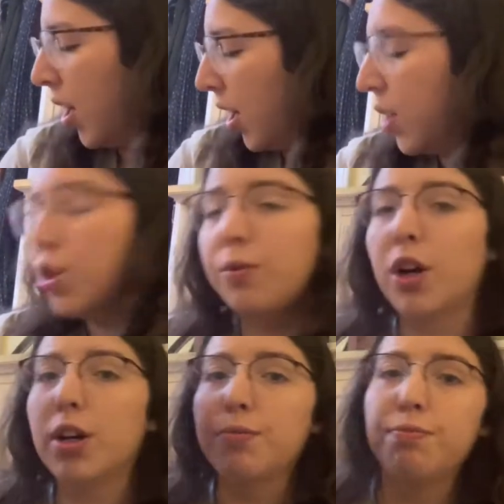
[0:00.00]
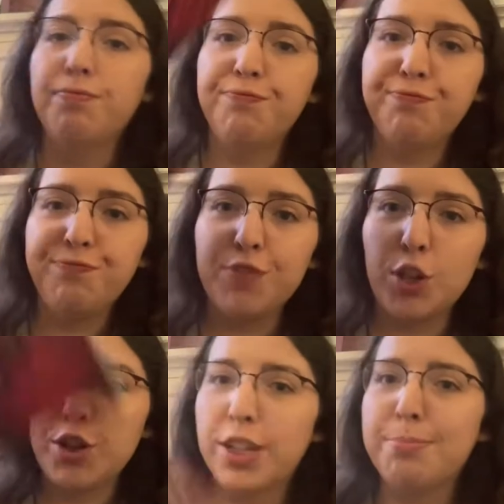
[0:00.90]
So far,
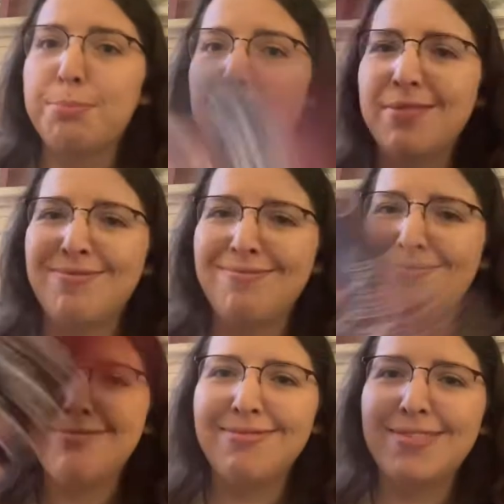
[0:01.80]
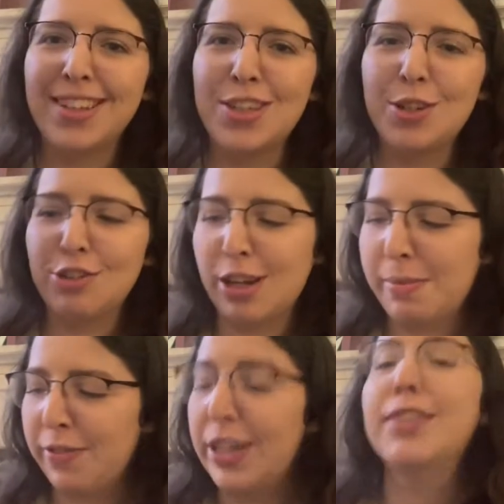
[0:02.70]
so good, but you can check
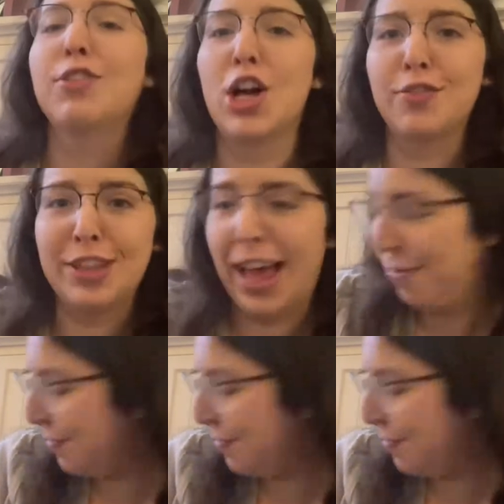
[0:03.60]
my rating vlog for that.